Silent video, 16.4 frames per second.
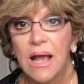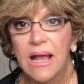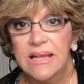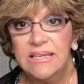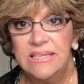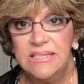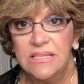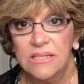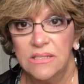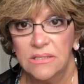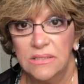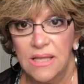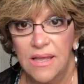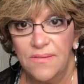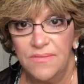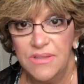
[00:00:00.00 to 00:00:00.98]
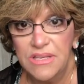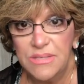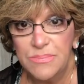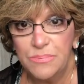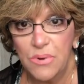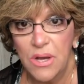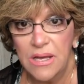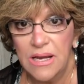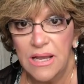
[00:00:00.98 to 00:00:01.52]
I still love this
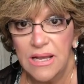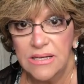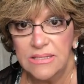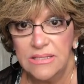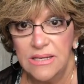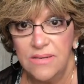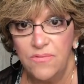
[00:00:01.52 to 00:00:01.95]
product.